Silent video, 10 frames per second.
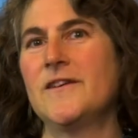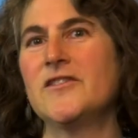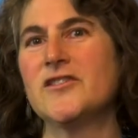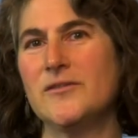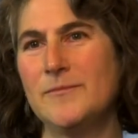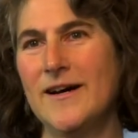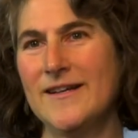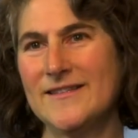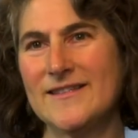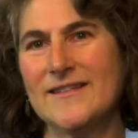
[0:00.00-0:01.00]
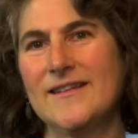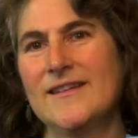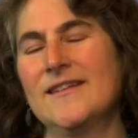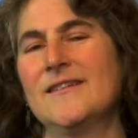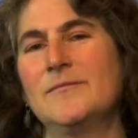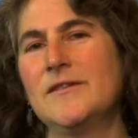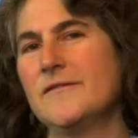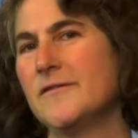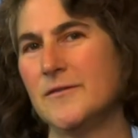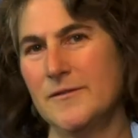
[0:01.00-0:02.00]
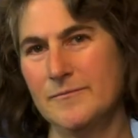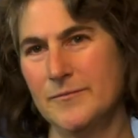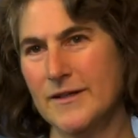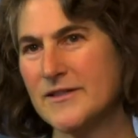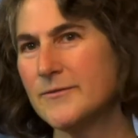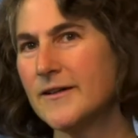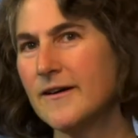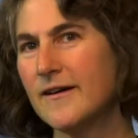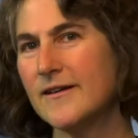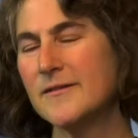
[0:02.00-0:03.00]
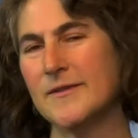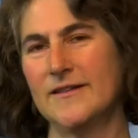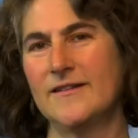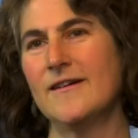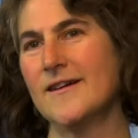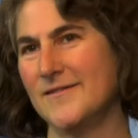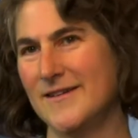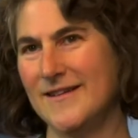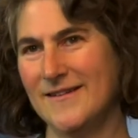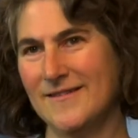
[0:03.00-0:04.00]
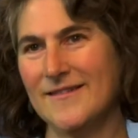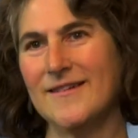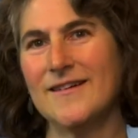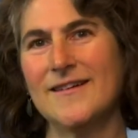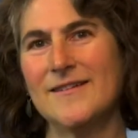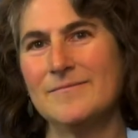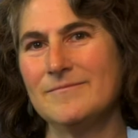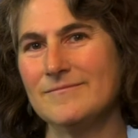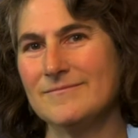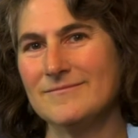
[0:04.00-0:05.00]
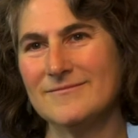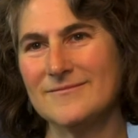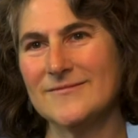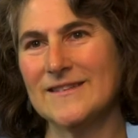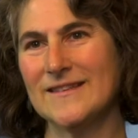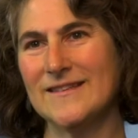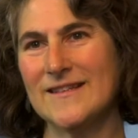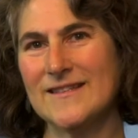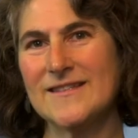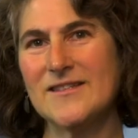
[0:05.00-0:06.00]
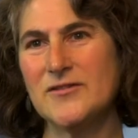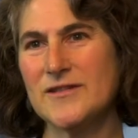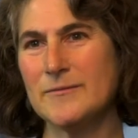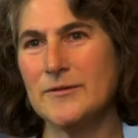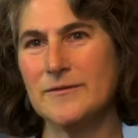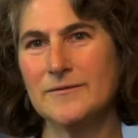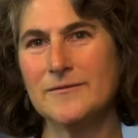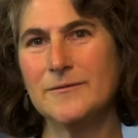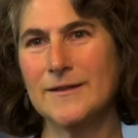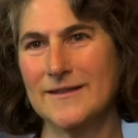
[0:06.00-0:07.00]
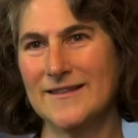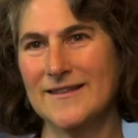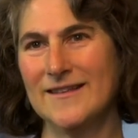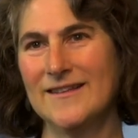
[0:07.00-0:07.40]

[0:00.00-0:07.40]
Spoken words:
functional pots, beautiful brushwork on them and carving, really nice usable work.